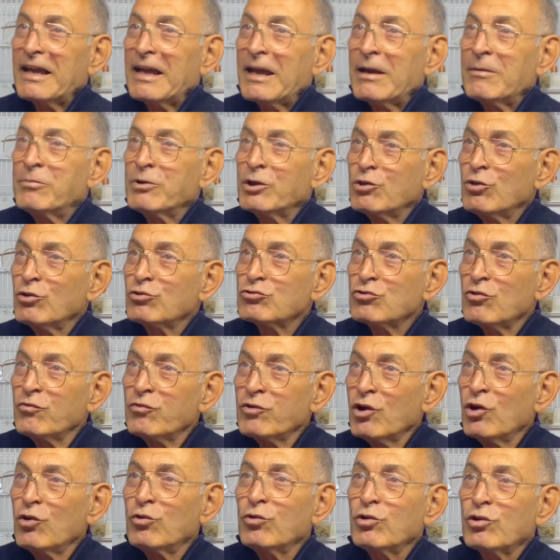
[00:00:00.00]
and because of
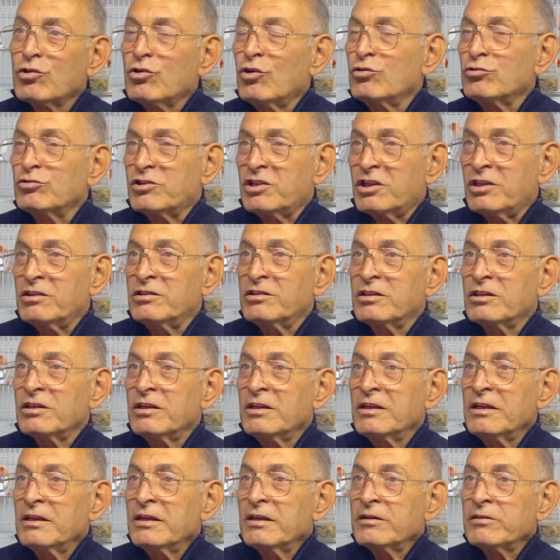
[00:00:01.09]
the oil content,
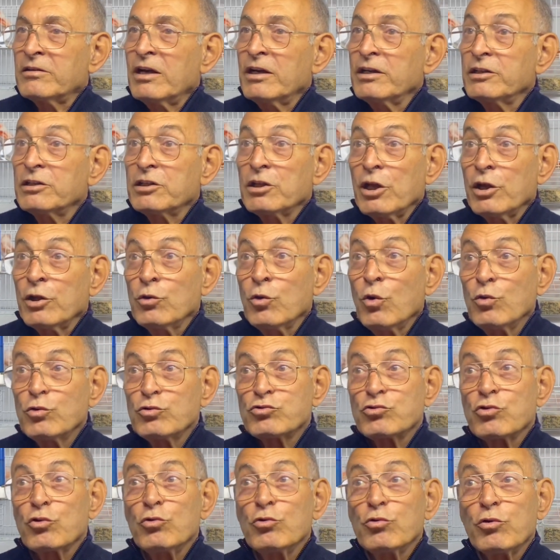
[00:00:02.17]
right? And
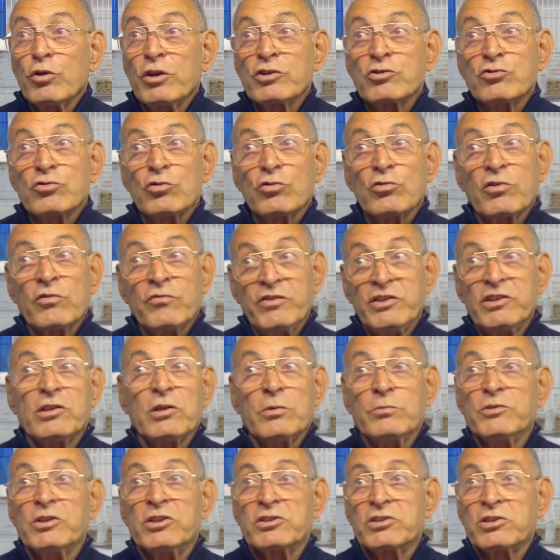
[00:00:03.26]
also it's got the
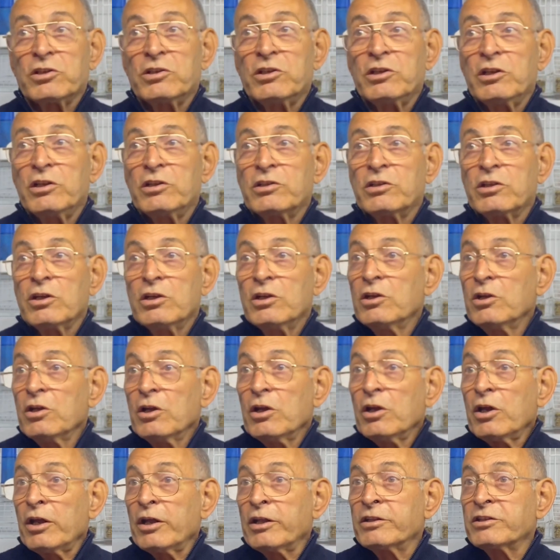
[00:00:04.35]
vitamins in it
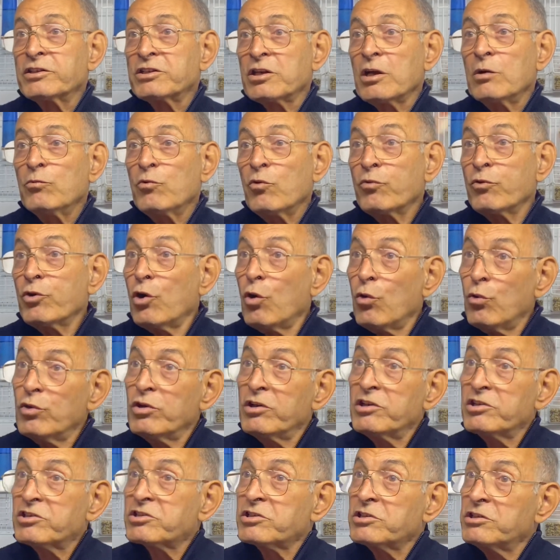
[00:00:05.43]
and some of the
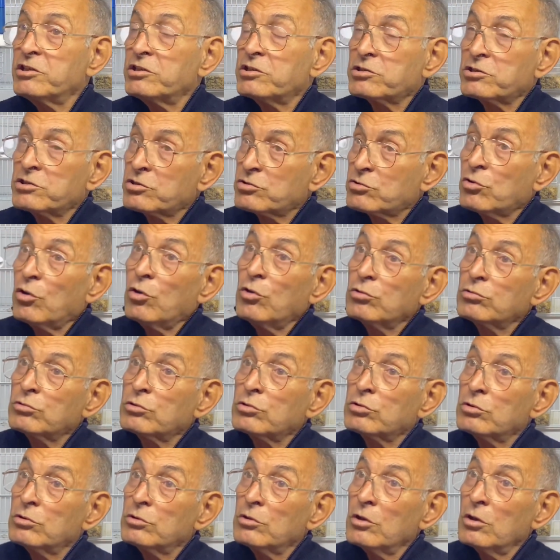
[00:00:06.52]
oily seeds is got
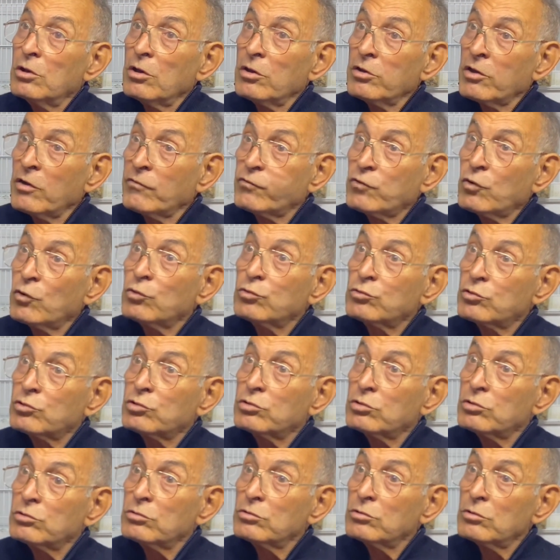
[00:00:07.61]
they've got
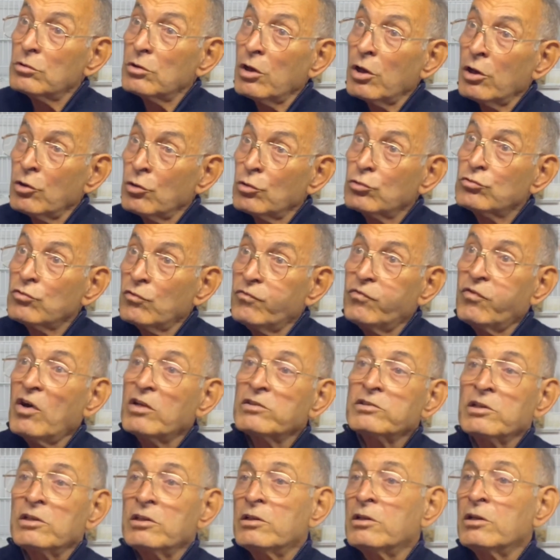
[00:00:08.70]
a lot of
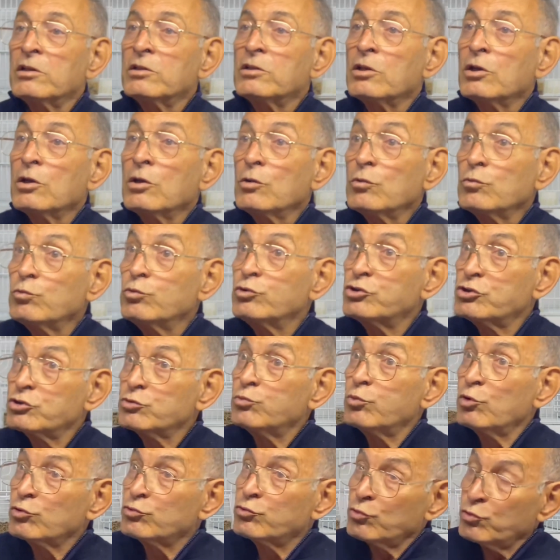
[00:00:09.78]
fat in it which is
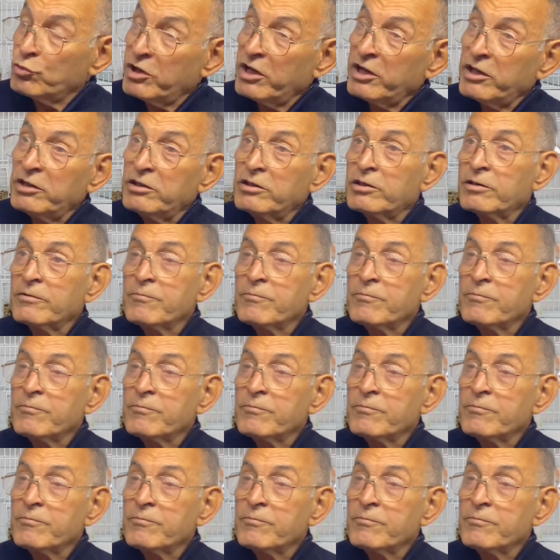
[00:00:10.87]
what you need